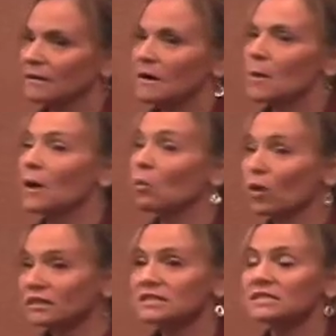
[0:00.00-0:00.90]
about
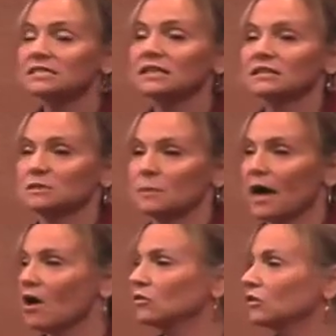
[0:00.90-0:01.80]
what this scene is
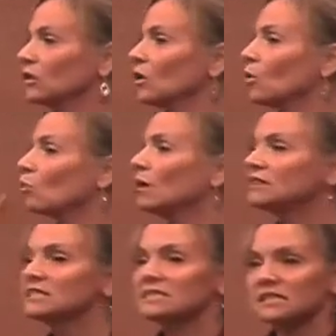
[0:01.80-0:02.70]
about,
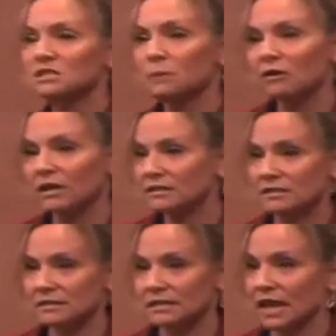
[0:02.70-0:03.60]
what this
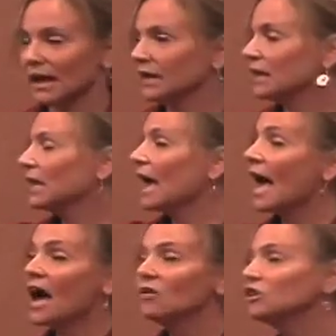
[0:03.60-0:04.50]
experience is like,
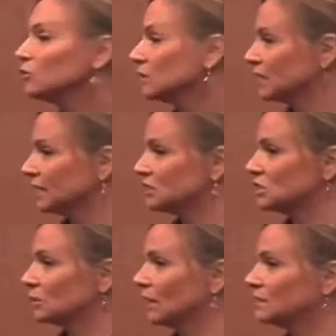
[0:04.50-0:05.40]
how do you relate
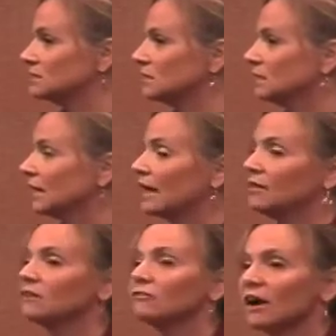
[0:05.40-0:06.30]
to it, and
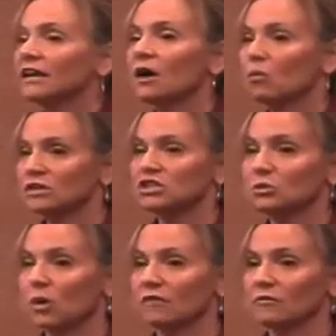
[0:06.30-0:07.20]
then find out what do
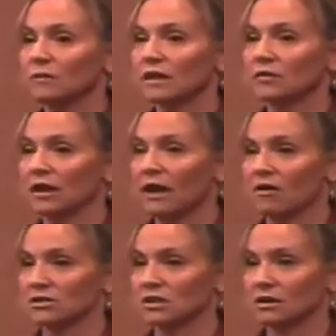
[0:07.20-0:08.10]
you want from the other
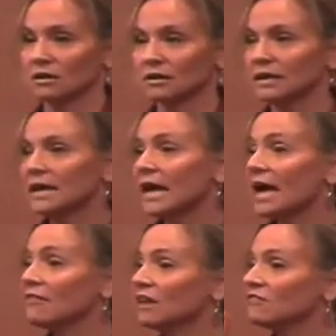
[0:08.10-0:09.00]
character.
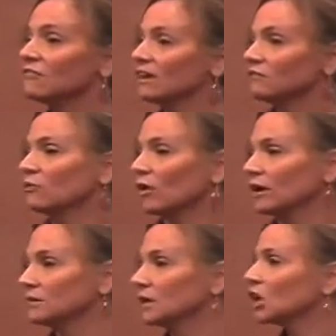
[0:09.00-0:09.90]
And then fight for
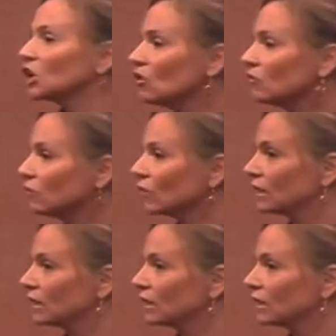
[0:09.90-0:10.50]
it, go for